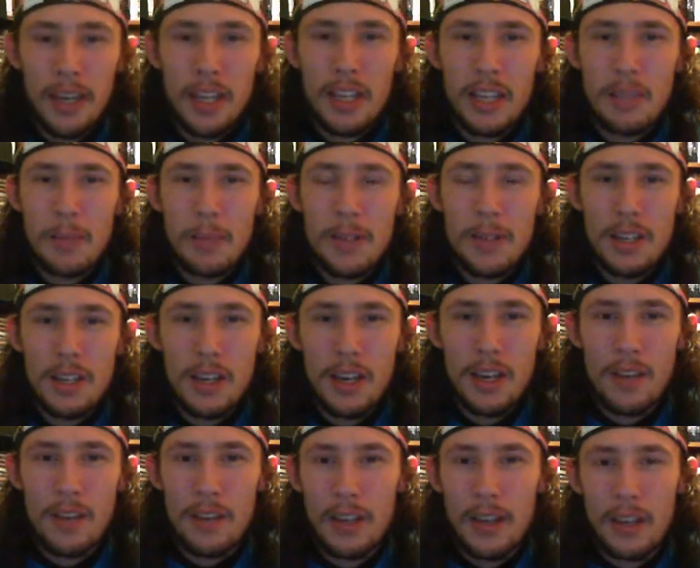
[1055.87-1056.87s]
it's busy
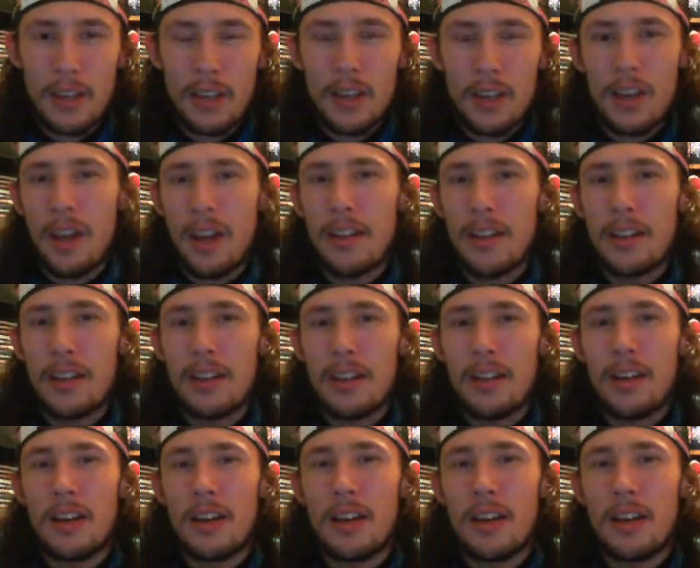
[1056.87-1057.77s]
enough, I can